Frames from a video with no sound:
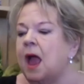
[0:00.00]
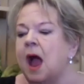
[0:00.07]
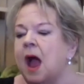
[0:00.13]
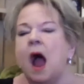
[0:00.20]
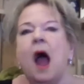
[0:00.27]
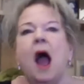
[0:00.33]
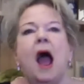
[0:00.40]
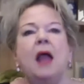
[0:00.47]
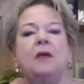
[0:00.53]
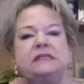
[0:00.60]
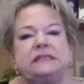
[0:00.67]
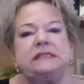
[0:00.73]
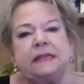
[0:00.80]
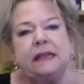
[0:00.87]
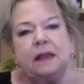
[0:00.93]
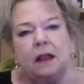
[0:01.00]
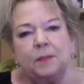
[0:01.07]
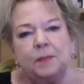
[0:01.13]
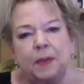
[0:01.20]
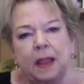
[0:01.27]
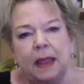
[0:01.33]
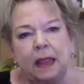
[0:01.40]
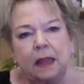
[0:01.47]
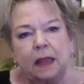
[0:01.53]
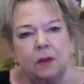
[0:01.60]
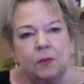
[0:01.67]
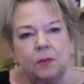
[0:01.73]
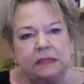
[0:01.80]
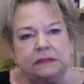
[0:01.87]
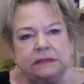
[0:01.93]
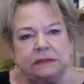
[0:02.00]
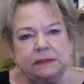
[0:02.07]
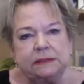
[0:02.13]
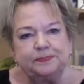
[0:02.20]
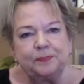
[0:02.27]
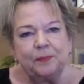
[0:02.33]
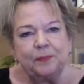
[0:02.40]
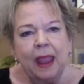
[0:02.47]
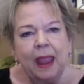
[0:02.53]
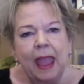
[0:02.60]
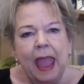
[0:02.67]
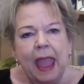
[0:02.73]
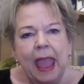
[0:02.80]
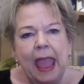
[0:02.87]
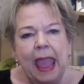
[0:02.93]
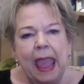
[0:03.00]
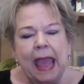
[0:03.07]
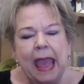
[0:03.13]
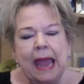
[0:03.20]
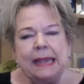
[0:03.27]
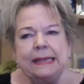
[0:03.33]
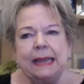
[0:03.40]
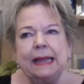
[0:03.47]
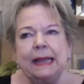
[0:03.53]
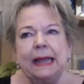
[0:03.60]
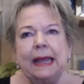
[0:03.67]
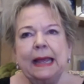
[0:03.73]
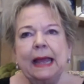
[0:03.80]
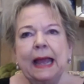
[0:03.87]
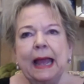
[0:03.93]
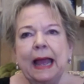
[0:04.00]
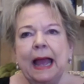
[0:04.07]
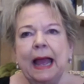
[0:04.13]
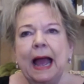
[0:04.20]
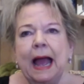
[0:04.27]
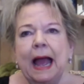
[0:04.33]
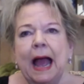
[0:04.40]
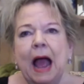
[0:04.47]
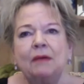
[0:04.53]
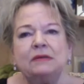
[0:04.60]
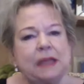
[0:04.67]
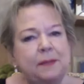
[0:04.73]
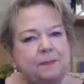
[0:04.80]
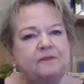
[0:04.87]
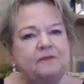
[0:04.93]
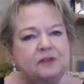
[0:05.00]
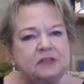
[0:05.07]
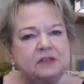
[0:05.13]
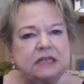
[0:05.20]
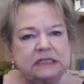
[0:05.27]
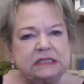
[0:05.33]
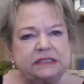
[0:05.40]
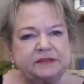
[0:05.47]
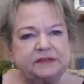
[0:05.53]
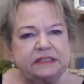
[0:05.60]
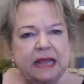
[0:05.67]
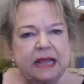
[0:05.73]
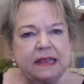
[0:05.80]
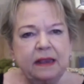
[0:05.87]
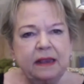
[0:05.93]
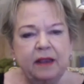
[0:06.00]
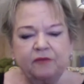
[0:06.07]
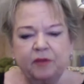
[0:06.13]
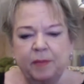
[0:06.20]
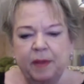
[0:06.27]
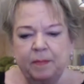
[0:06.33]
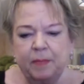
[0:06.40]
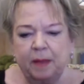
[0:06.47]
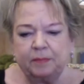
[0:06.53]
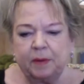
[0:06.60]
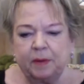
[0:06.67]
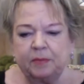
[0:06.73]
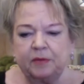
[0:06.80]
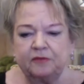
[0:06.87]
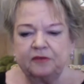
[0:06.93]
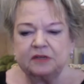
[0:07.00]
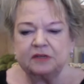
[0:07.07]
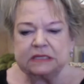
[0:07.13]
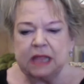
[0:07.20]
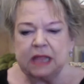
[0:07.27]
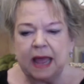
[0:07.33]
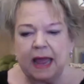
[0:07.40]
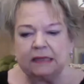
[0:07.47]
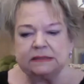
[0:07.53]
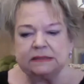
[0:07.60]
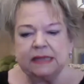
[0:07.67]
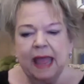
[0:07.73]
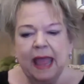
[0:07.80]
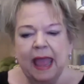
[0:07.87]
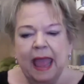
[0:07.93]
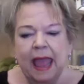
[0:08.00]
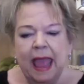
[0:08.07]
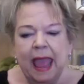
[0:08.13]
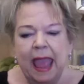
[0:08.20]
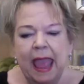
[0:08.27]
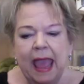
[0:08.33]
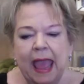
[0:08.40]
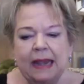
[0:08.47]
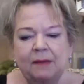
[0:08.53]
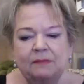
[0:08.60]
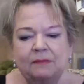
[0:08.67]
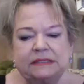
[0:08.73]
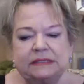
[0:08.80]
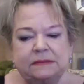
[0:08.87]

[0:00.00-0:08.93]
was sitting on a plane once, and I was up in first class. I was lucky enough to be bumped up to first class. And I was